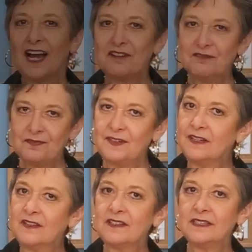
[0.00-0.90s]
I
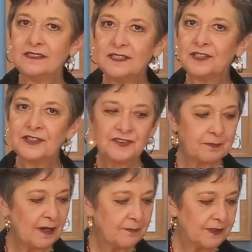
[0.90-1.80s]
fill the interior of the
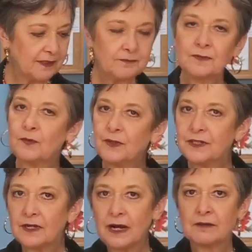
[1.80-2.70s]
pumpkin
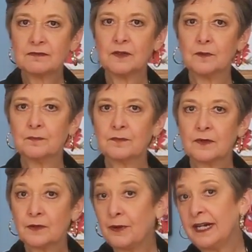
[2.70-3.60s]
with styrofoam,
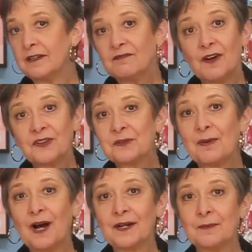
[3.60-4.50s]
creating a false
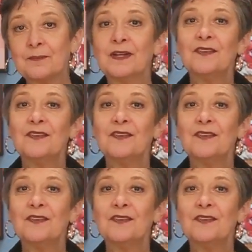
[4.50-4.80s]
bottom.